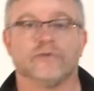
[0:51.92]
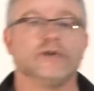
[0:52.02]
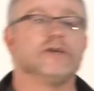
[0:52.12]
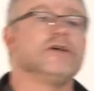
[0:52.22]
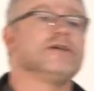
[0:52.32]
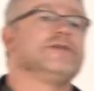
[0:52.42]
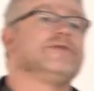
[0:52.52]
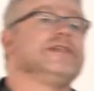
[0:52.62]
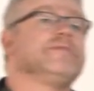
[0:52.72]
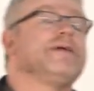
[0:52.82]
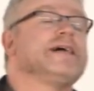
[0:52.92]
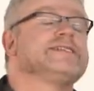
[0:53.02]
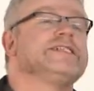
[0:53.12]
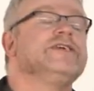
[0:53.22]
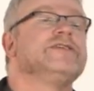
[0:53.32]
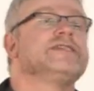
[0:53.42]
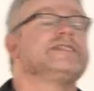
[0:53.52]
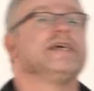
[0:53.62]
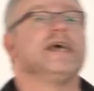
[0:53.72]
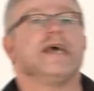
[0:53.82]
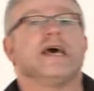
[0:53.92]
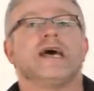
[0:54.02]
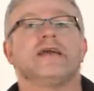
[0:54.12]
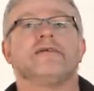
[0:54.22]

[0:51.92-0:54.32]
we got during the past years. And